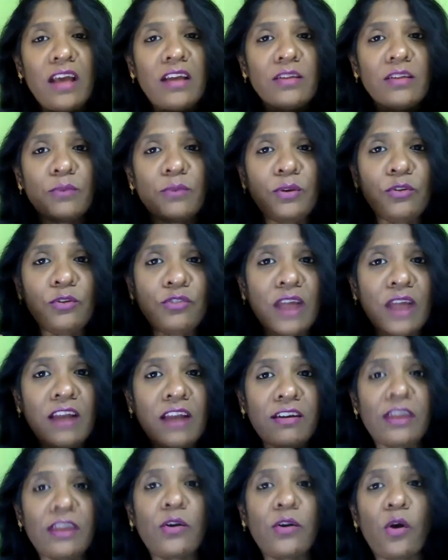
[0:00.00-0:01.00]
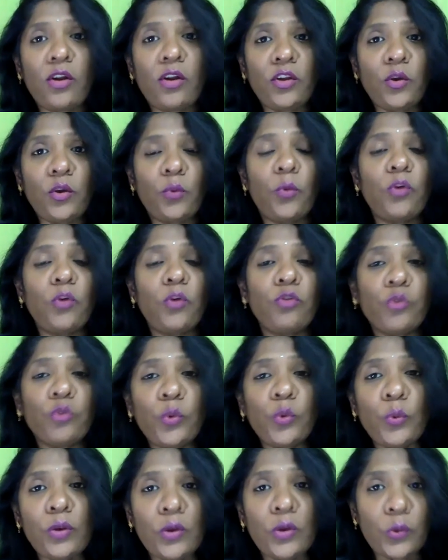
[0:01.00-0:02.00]
When you start recording your voice, you
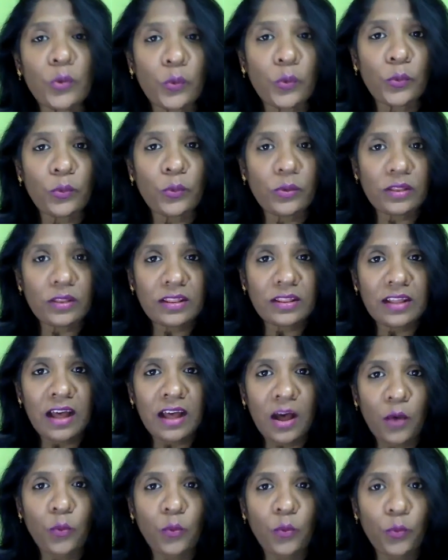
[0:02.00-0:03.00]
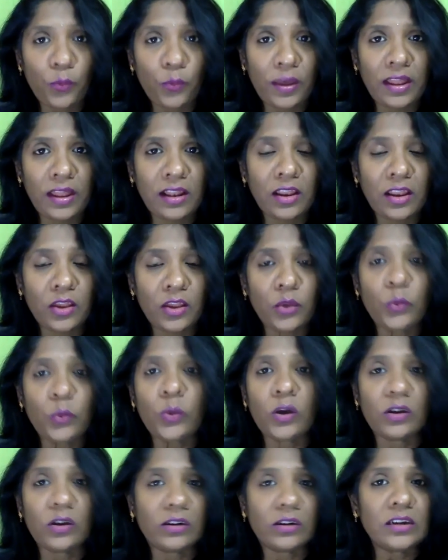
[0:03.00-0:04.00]
will know how well you
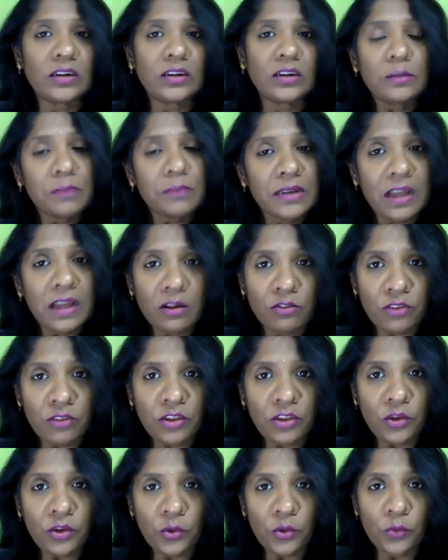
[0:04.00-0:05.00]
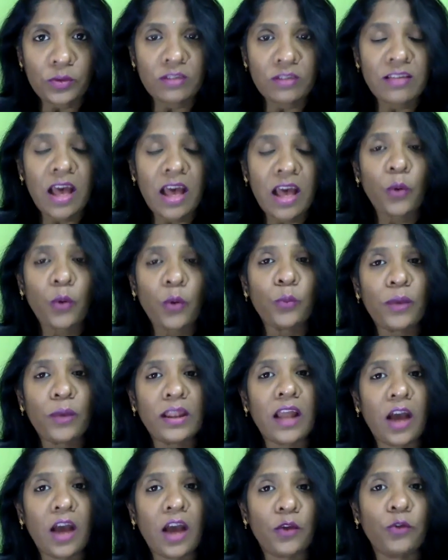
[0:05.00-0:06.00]
are pronouncing your words, how well
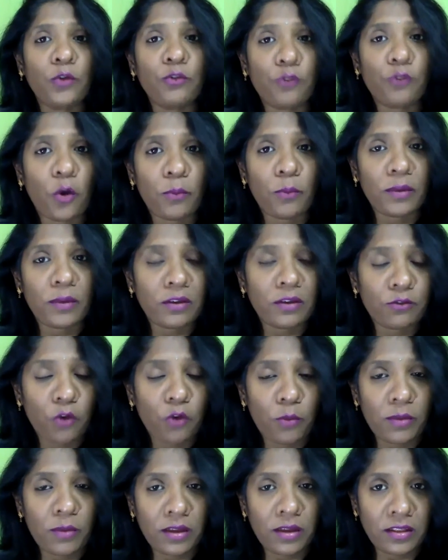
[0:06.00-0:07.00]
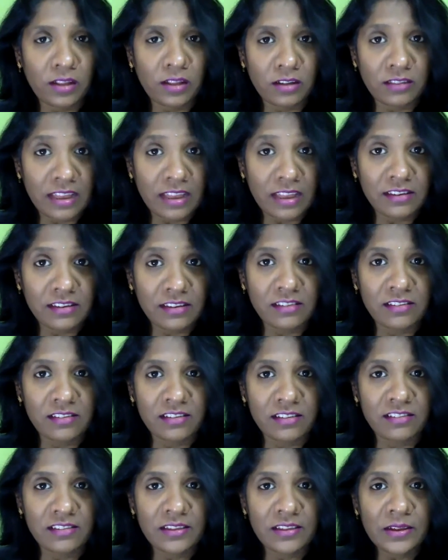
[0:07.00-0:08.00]
are you forming the
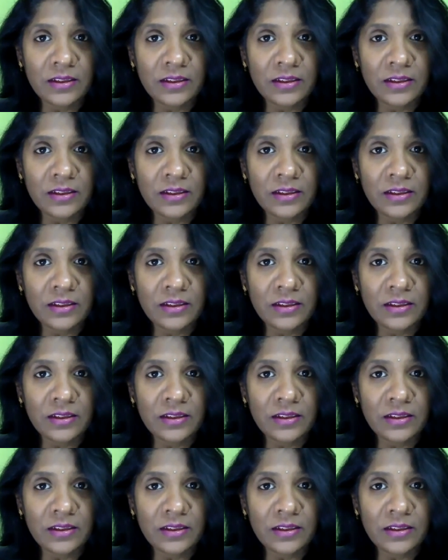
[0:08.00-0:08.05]
sentences.